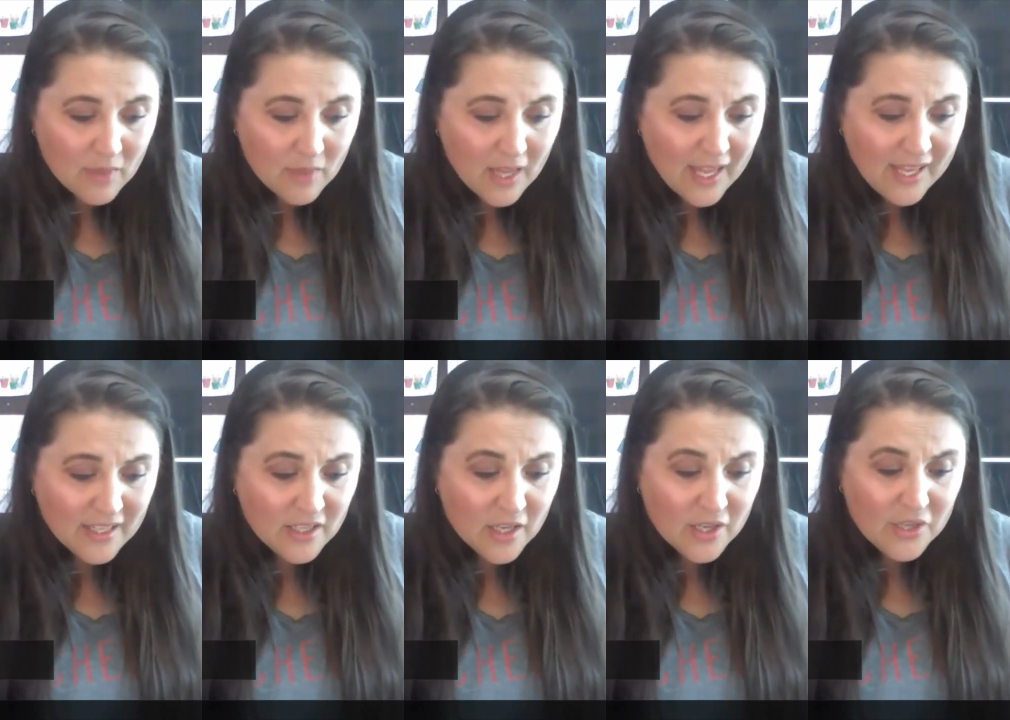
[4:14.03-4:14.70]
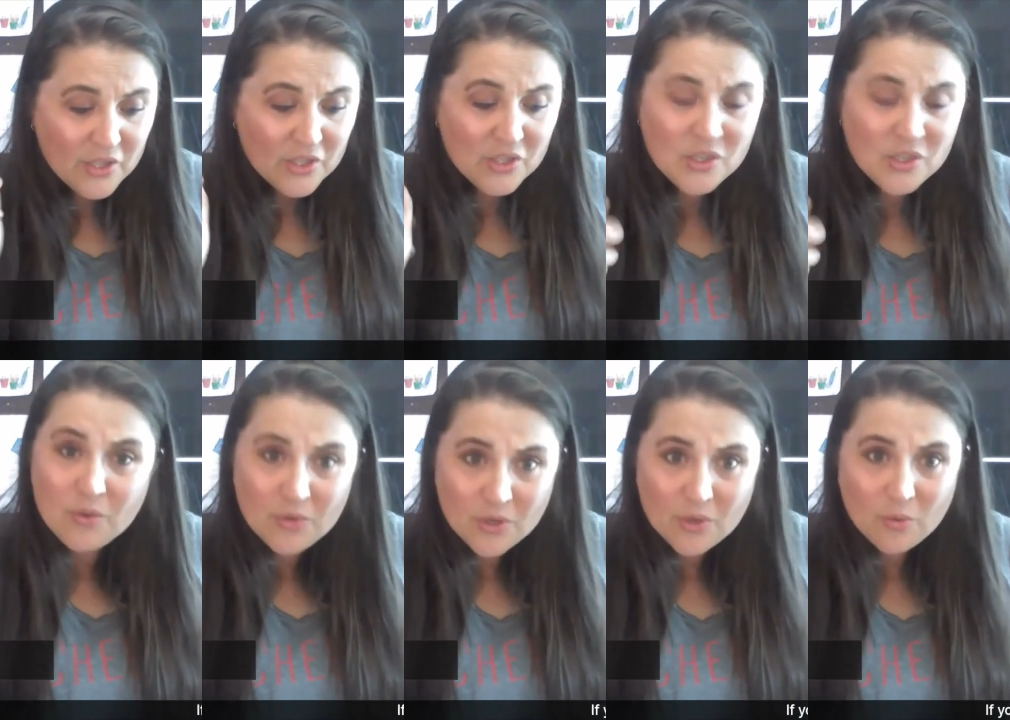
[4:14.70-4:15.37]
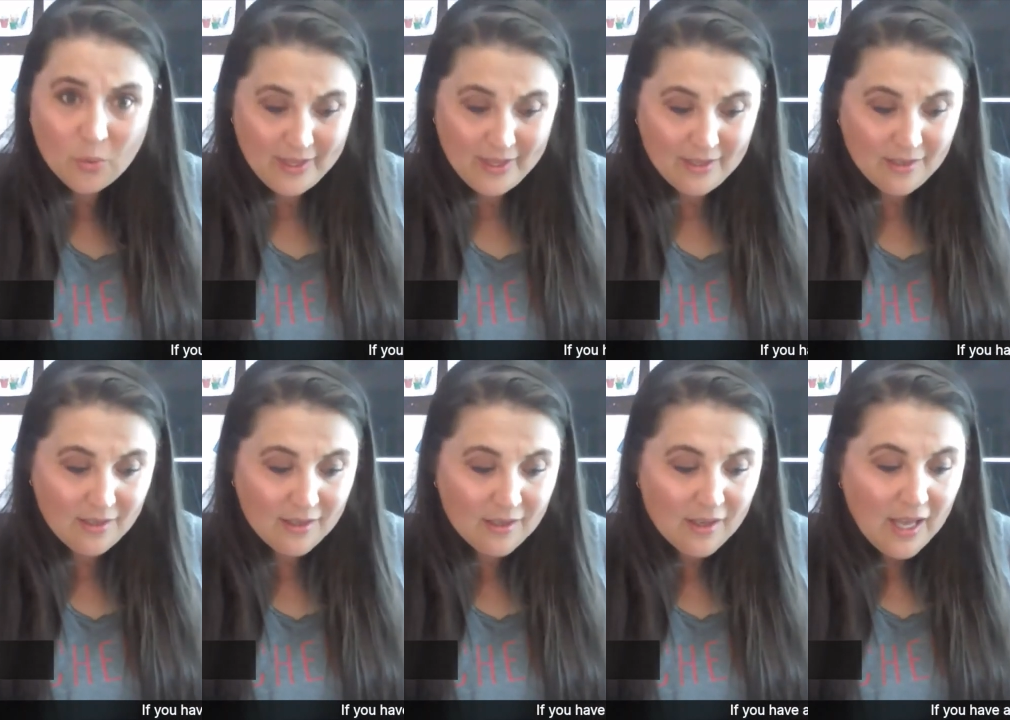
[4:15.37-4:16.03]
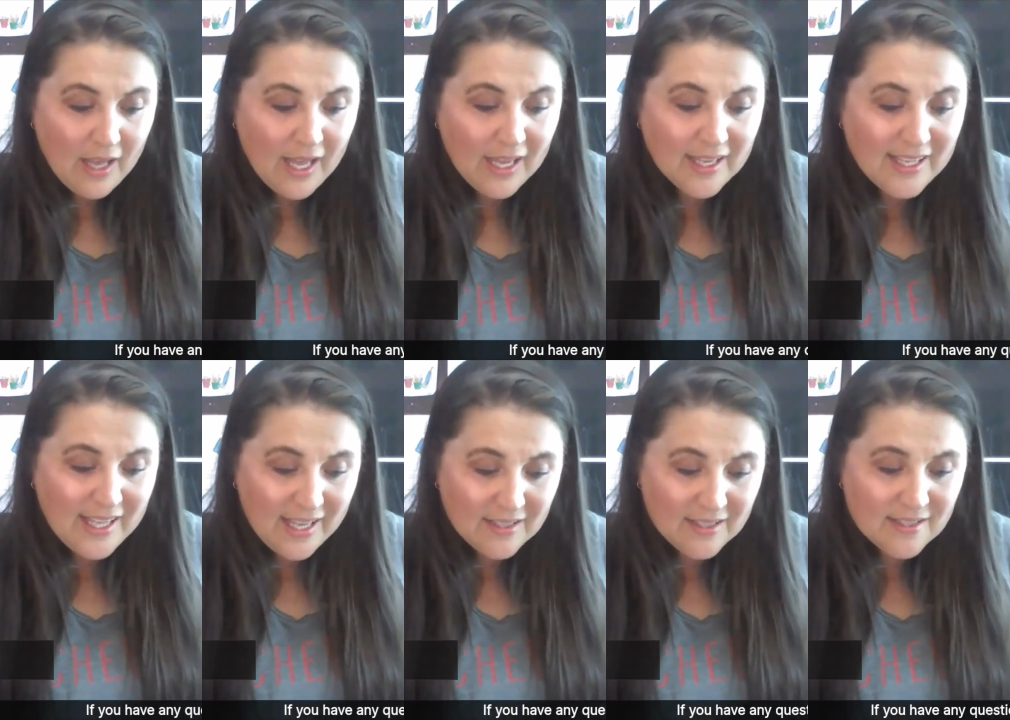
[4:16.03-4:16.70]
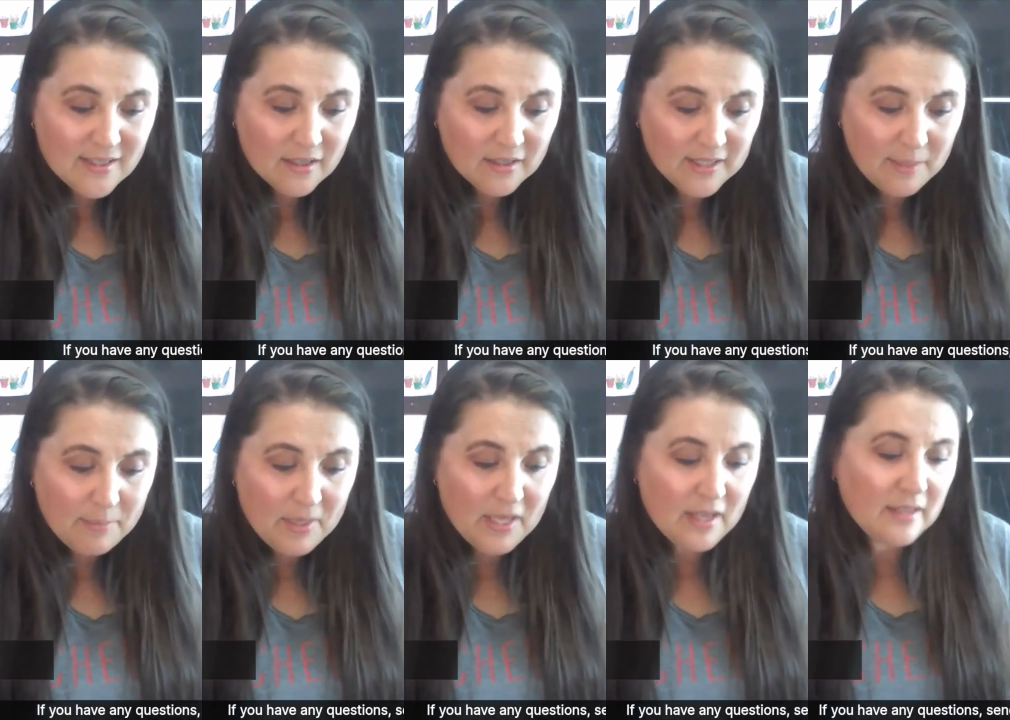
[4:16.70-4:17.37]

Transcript: and you could win a Kent Olympia,